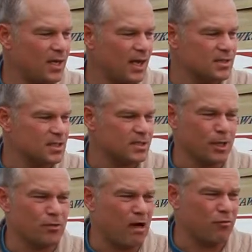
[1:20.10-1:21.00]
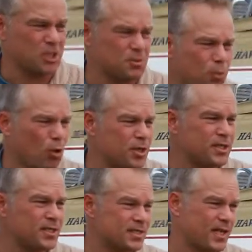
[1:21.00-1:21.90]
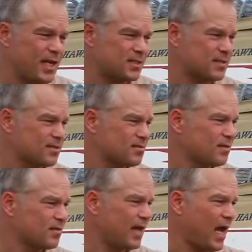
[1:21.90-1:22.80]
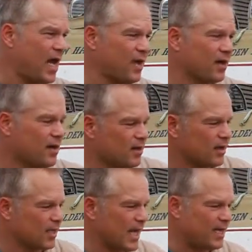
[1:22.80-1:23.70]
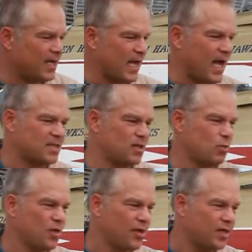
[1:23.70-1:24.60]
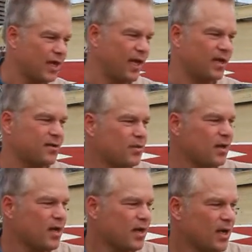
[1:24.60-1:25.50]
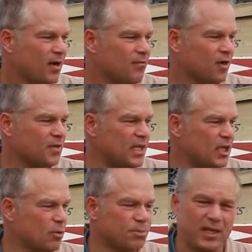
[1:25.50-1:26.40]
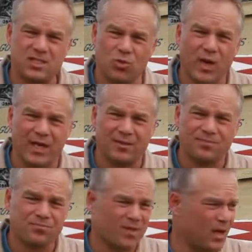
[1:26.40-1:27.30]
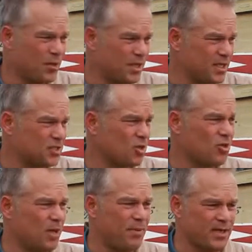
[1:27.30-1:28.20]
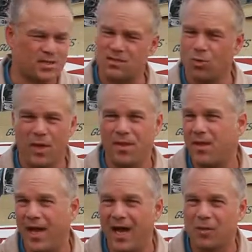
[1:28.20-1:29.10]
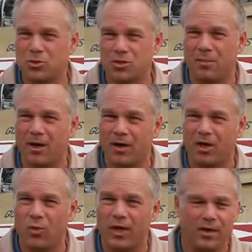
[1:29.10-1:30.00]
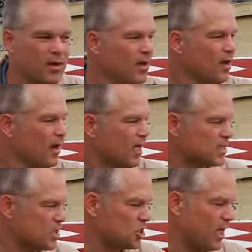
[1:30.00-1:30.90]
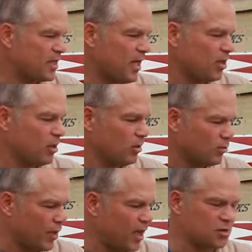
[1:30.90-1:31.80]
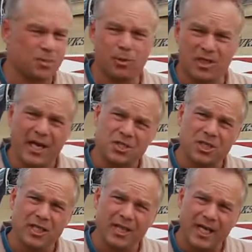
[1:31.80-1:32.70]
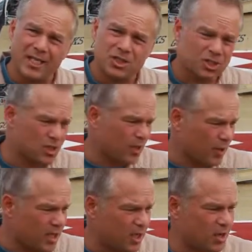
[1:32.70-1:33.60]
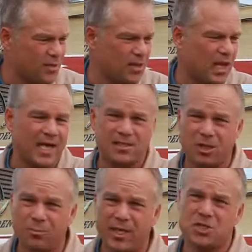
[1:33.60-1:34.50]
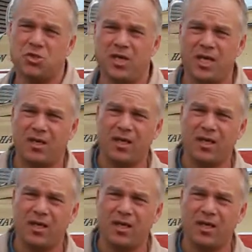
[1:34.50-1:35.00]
as this aircraft was exported to the States. They had a landing accident with it and felt the need to replace the wing. And when they did so, they picked the wing that they had, which was an American wing. Essentially identical right out to about the edge of the leading edge right here, and then the last little bit is unique